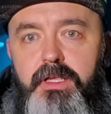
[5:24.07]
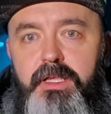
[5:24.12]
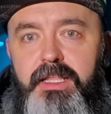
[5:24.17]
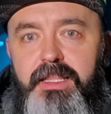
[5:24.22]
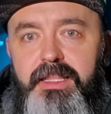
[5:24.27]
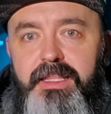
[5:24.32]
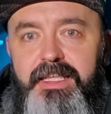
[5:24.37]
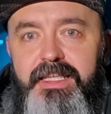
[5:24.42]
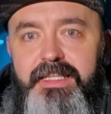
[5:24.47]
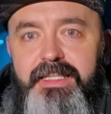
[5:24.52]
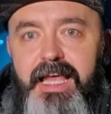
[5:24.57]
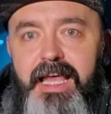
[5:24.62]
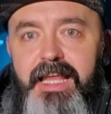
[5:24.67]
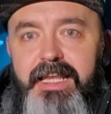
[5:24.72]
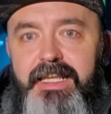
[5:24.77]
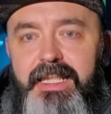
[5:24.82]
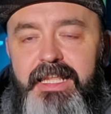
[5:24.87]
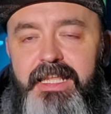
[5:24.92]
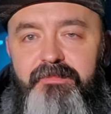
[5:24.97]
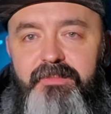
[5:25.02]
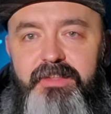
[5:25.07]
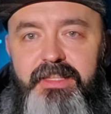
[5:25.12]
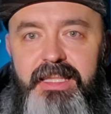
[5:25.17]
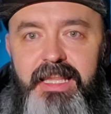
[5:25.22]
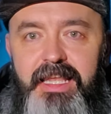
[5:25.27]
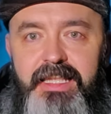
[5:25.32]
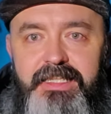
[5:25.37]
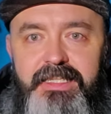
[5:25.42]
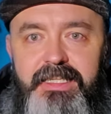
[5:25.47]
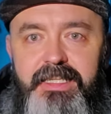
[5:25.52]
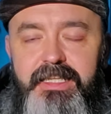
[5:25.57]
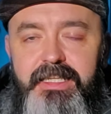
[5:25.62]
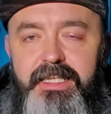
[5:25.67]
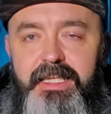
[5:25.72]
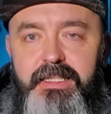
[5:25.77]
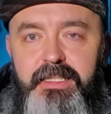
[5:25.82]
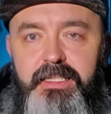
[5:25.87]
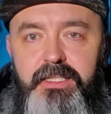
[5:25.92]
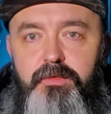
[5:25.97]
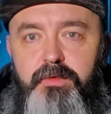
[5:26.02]
These hadn't even landed
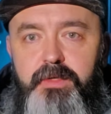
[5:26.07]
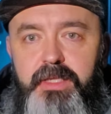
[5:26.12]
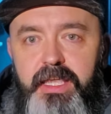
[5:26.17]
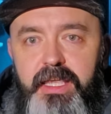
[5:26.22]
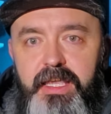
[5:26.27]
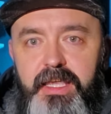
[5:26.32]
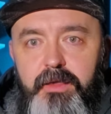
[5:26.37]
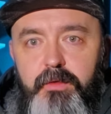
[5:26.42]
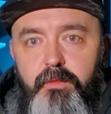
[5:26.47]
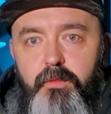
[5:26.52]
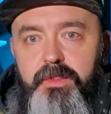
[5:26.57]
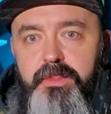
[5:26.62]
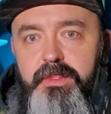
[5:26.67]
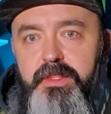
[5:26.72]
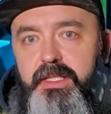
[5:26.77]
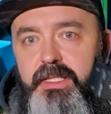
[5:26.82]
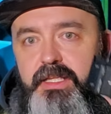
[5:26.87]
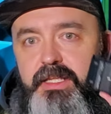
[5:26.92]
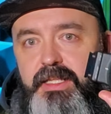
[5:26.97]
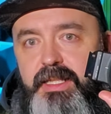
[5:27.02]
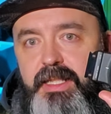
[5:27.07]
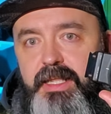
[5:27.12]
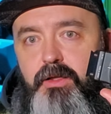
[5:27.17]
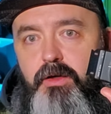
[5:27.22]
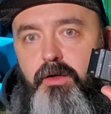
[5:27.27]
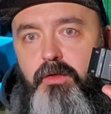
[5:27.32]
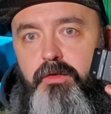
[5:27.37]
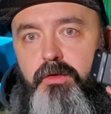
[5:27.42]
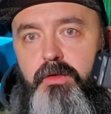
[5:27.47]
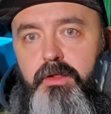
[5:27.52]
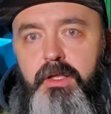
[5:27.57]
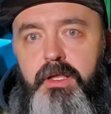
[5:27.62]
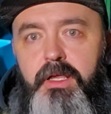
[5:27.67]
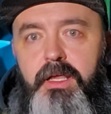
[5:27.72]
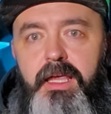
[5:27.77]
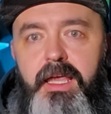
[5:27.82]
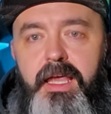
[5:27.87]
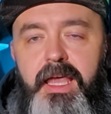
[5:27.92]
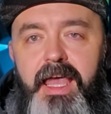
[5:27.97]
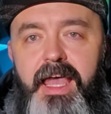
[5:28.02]
in the UK with the Nikon
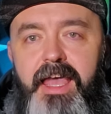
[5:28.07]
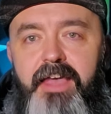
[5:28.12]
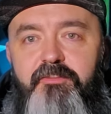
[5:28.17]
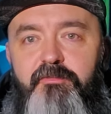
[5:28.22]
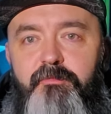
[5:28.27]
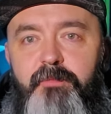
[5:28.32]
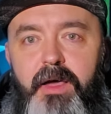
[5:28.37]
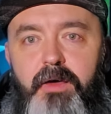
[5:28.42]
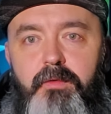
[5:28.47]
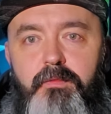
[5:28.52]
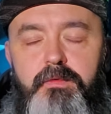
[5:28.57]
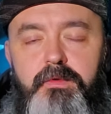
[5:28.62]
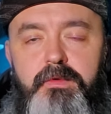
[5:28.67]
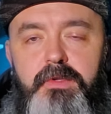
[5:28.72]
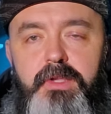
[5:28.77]
F mount.